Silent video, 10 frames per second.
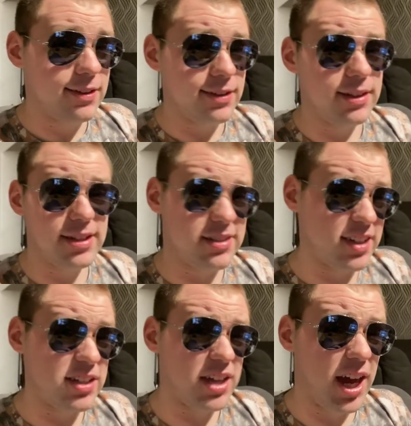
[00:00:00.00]
This
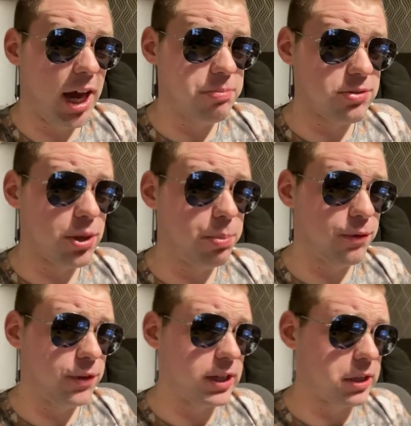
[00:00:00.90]
is absolutely
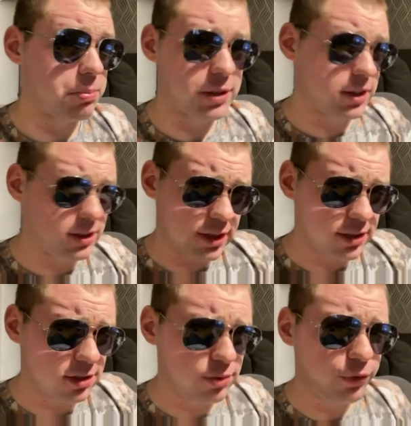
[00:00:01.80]
pathetic, but let's
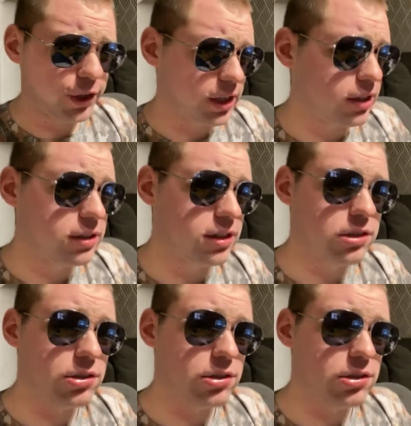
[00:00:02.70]
just fucking continue,